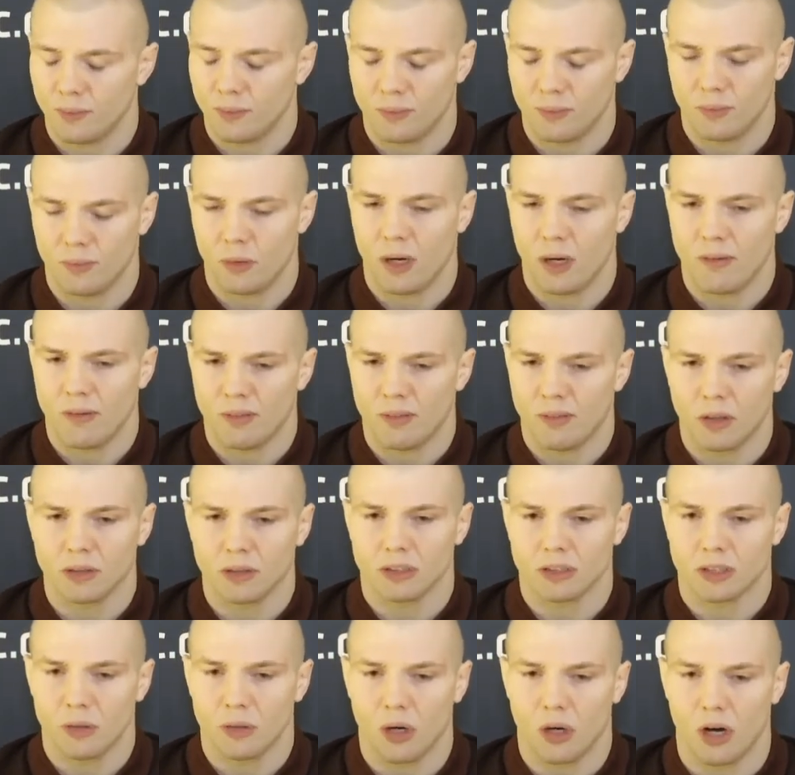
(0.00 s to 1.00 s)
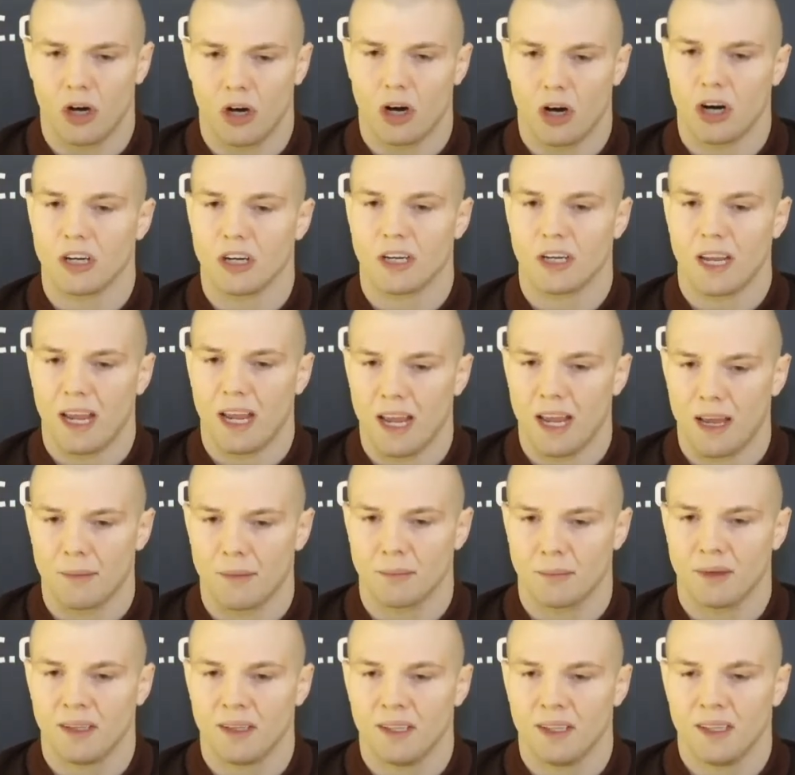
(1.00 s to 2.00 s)
goes through a hard camp,
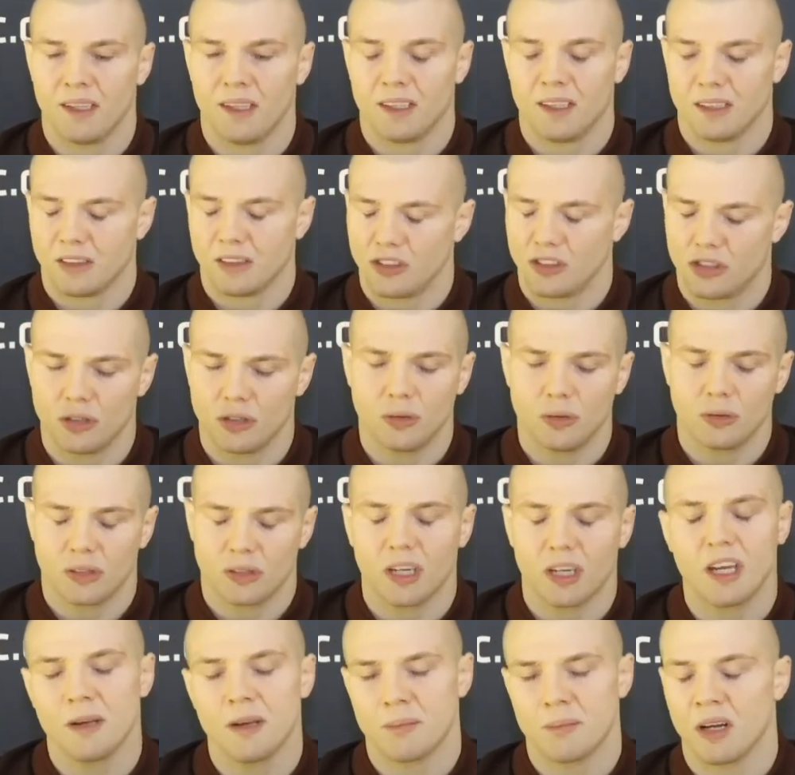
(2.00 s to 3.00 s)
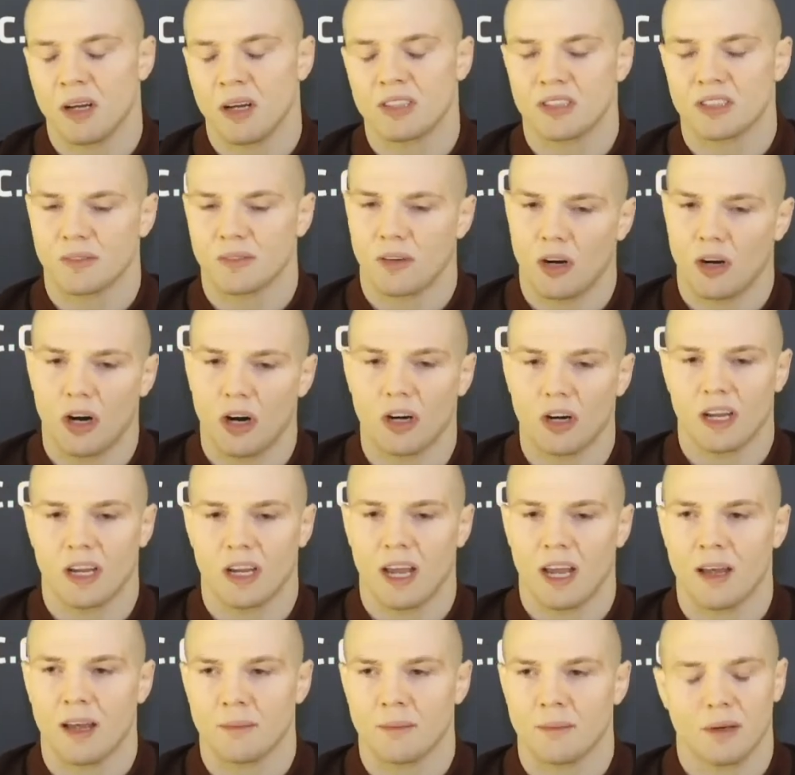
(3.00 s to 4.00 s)
2-3 months of a hard
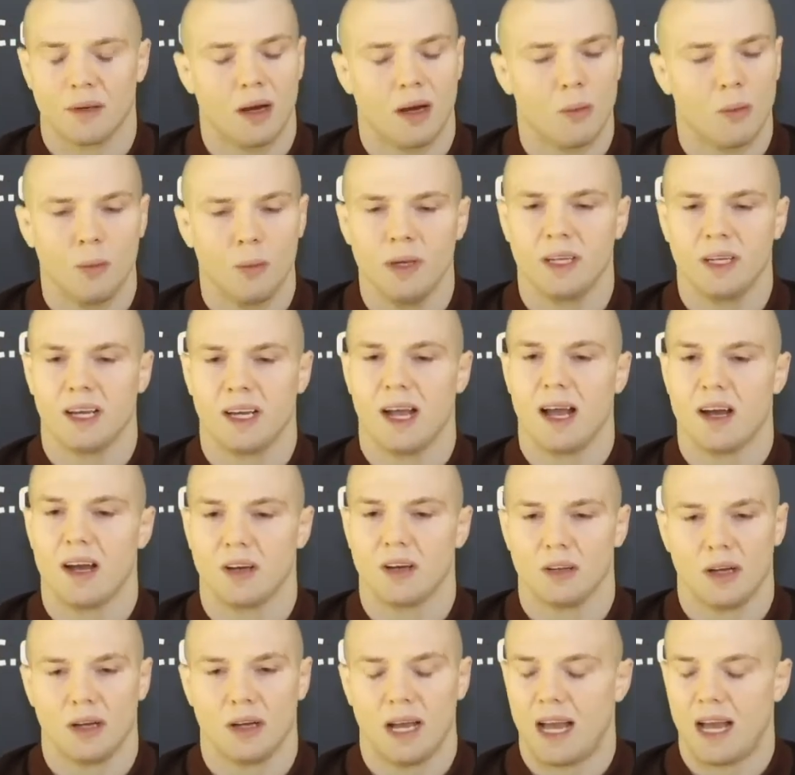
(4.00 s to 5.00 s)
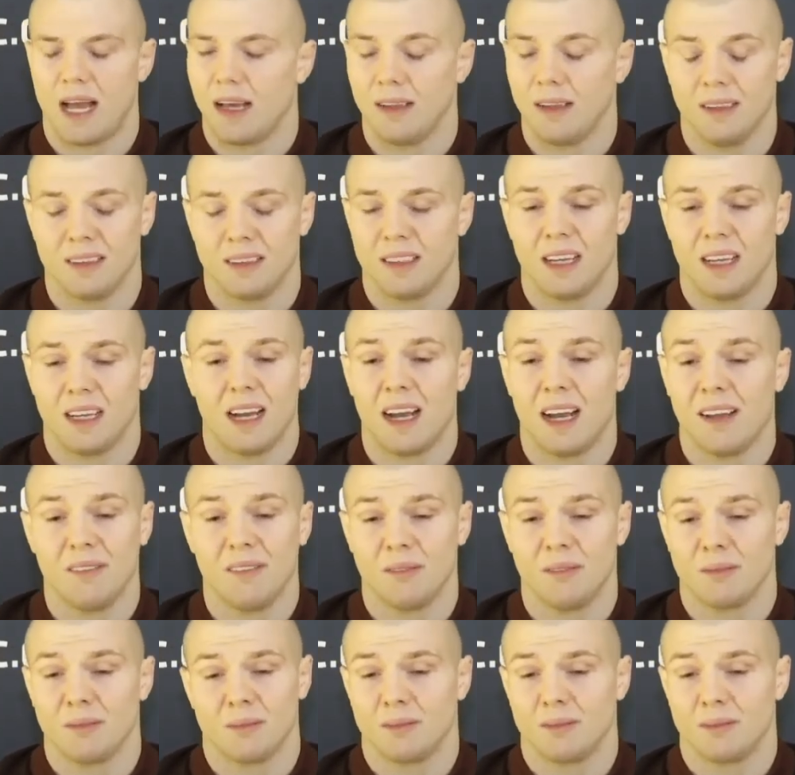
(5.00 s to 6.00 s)
camp, a week out, I'd
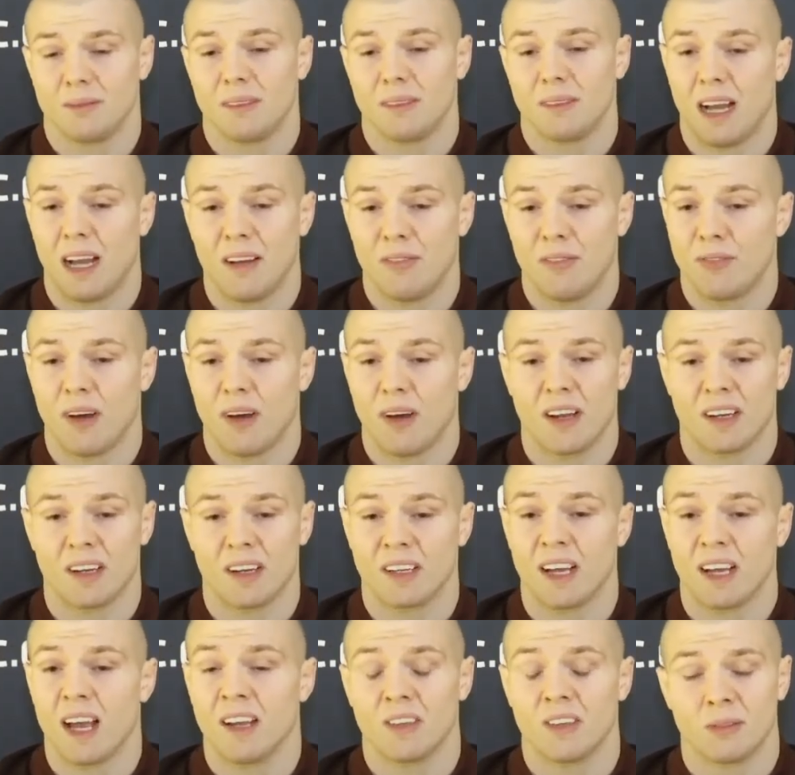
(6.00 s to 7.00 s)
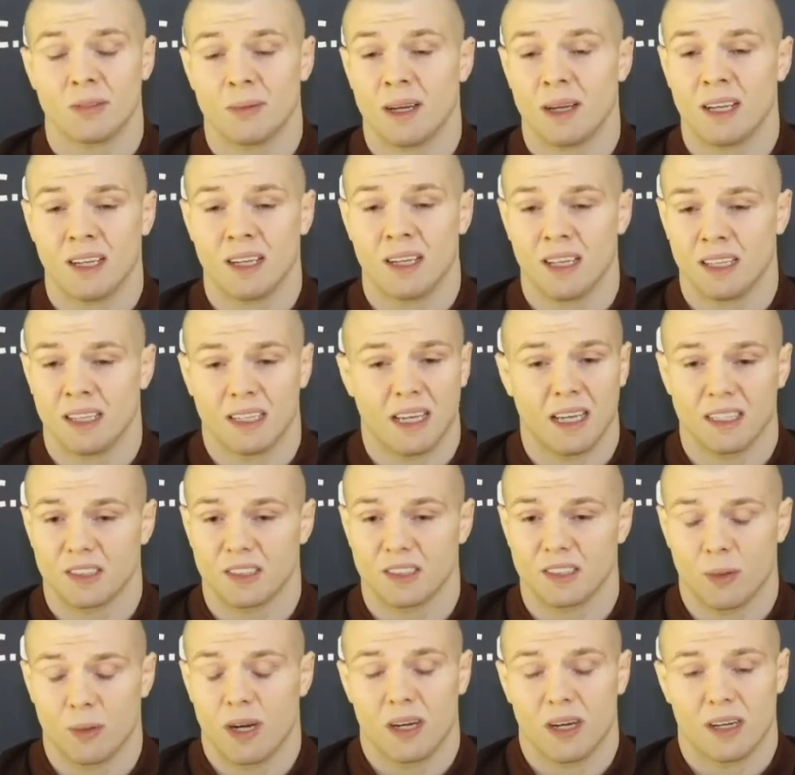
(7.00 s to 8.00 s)
fight Ngannou, man. Like, I
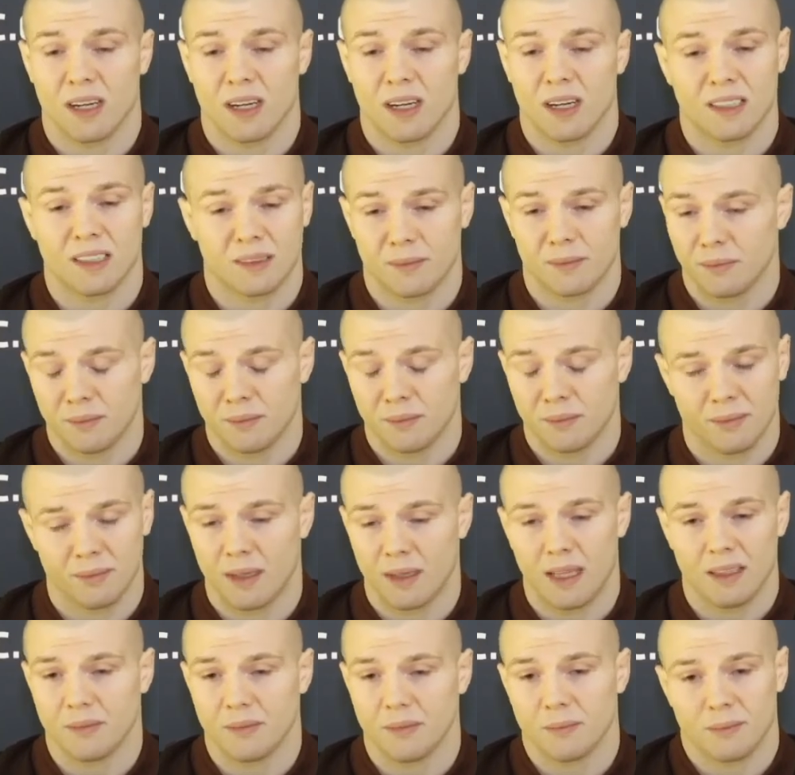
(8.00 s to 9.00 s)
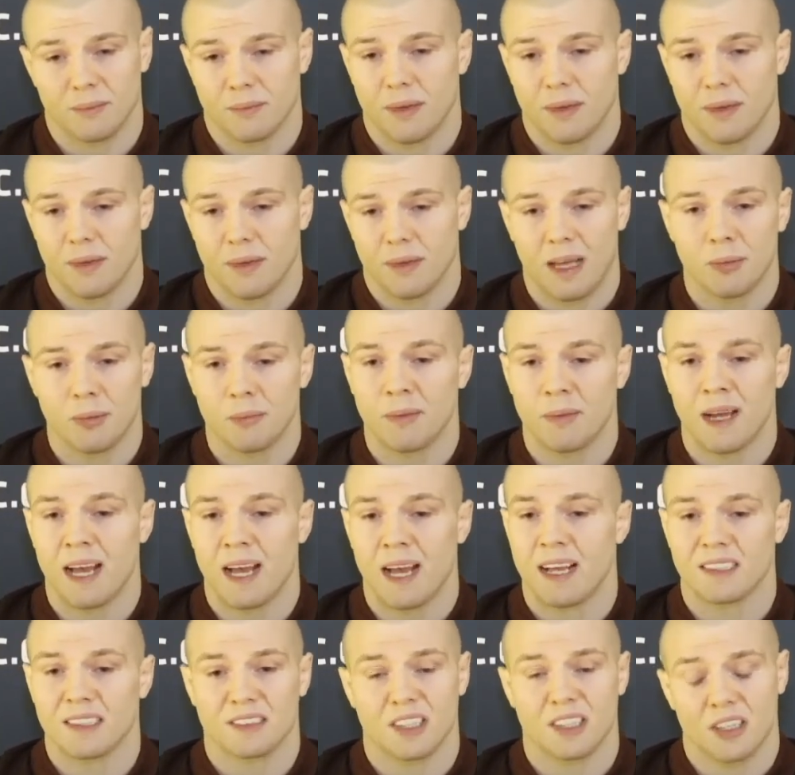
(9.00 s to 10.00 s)
swear, like, I'll put my
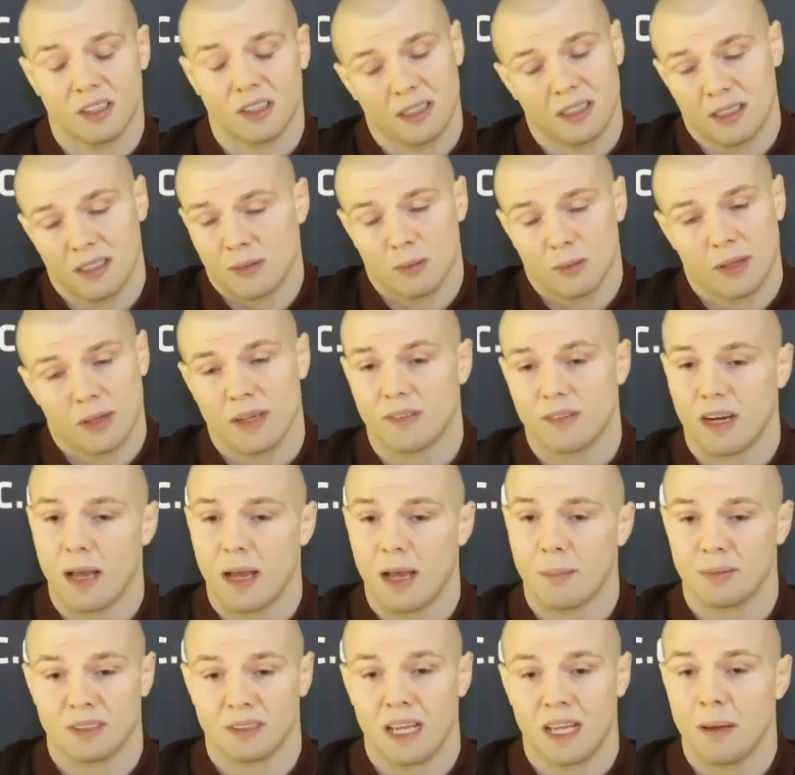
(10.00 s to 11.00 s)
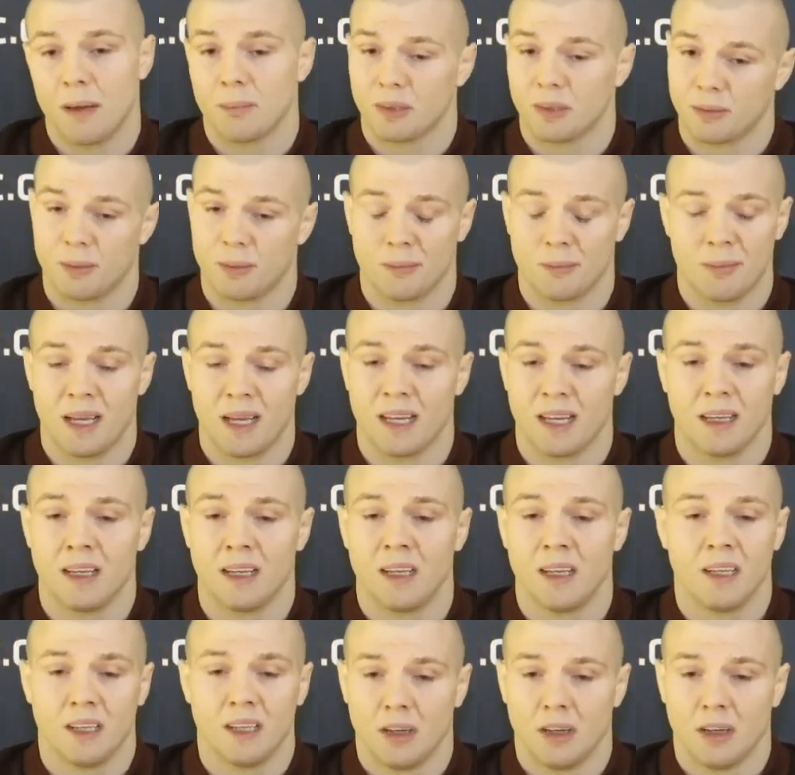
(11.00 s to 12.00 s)
ass there. Like, whatever happens, happens. But man,
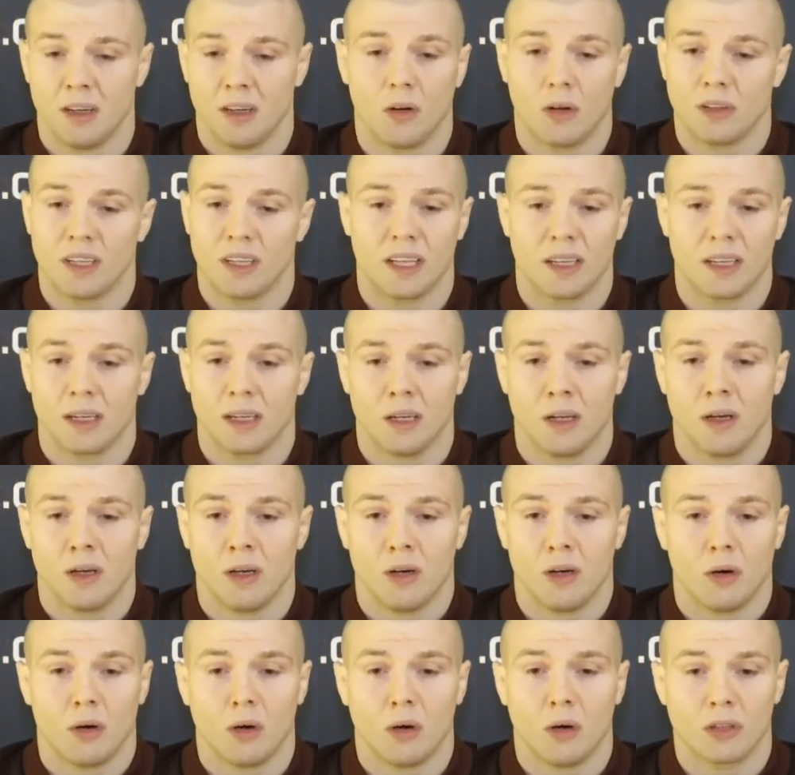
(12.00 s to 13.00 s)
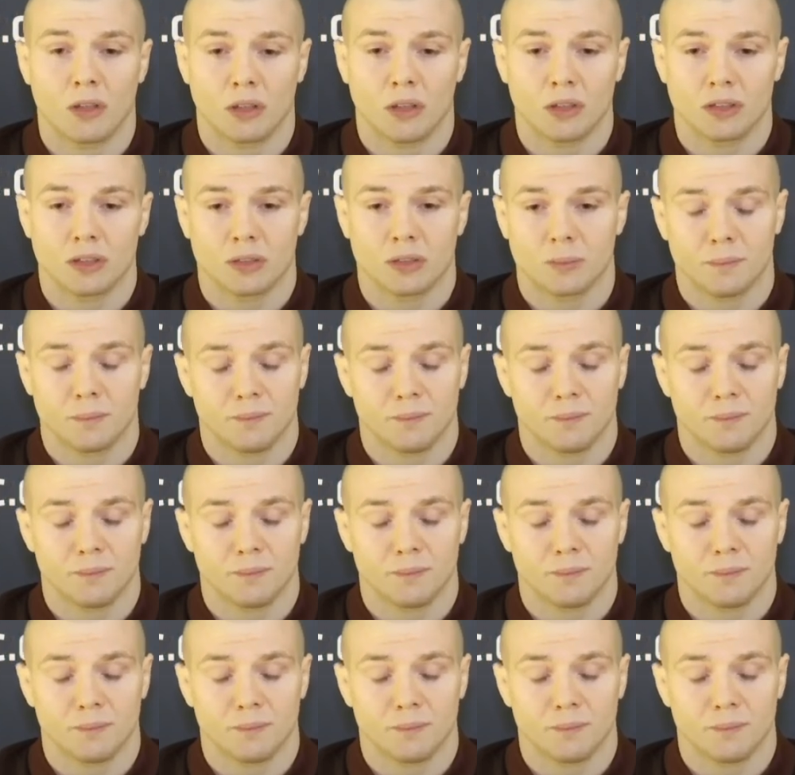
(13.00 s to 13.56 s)
all those